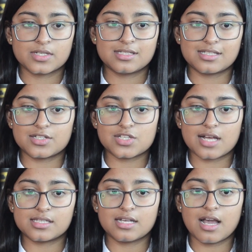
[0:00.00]
such
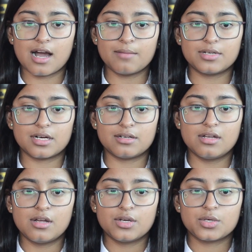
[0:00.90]
as the harm done
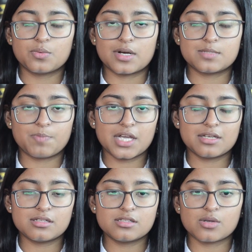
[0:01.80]
to one's
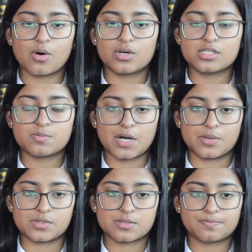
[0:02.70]
parents or
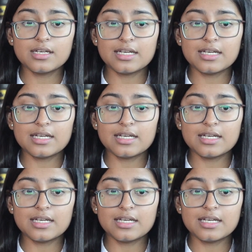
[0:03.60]
spouse.